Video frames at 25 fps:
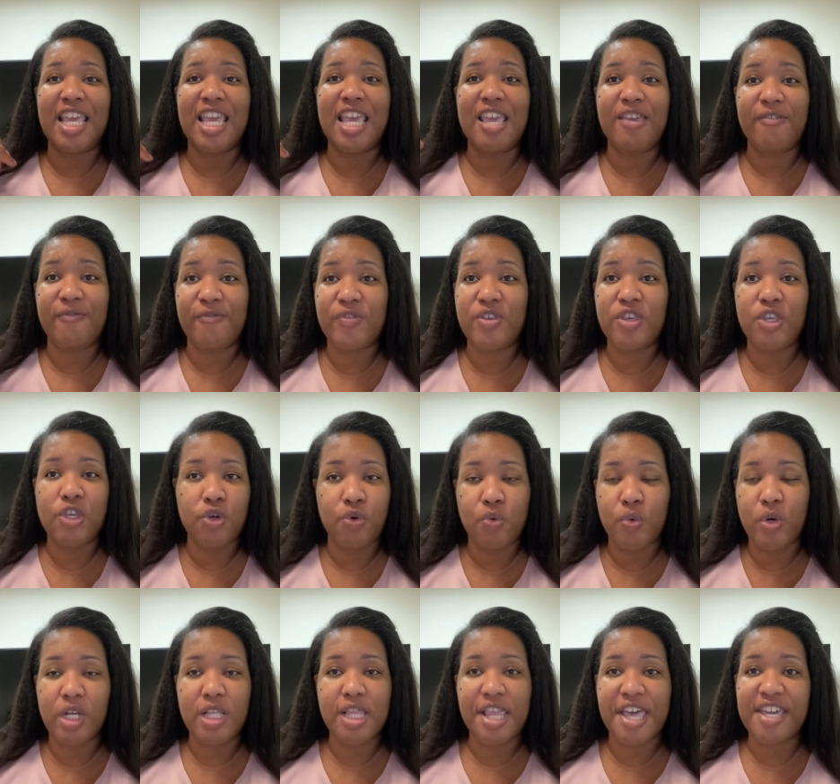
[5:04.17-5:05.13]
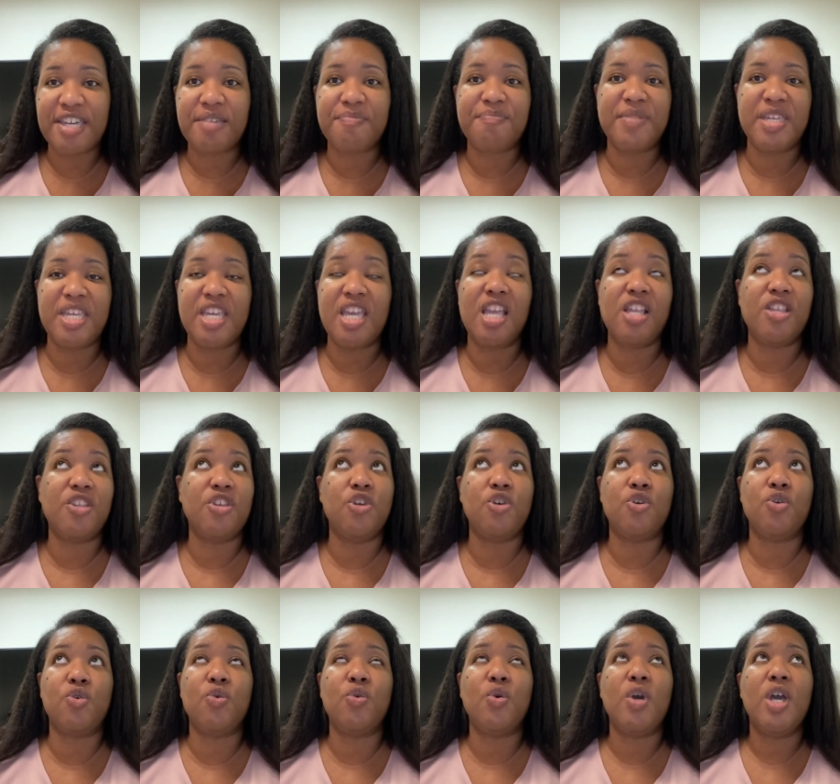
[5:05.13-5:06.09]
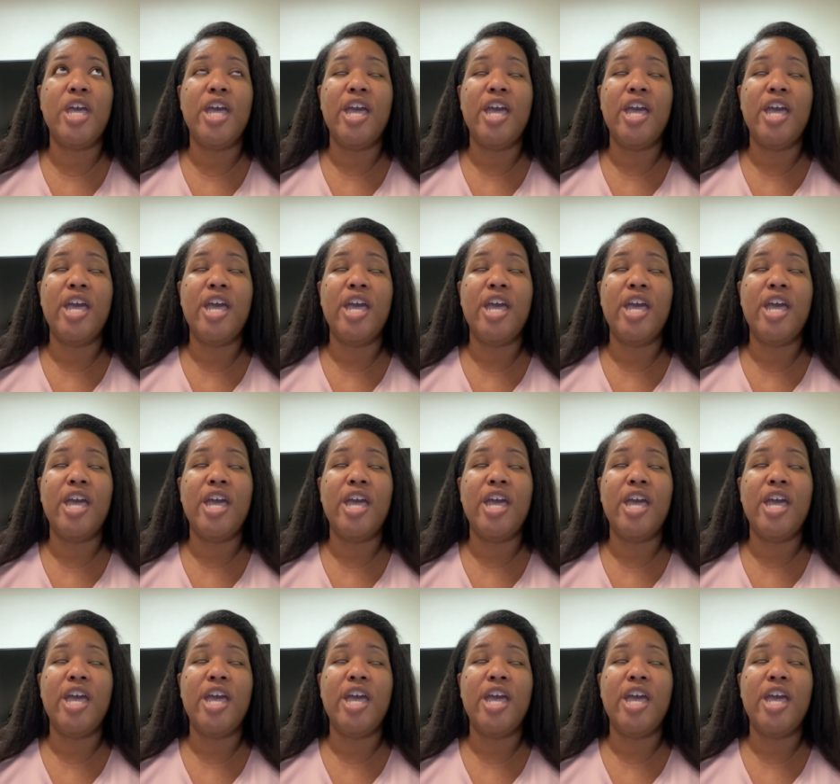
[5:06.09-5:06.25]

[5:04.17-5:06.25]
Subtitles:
if you were like me and you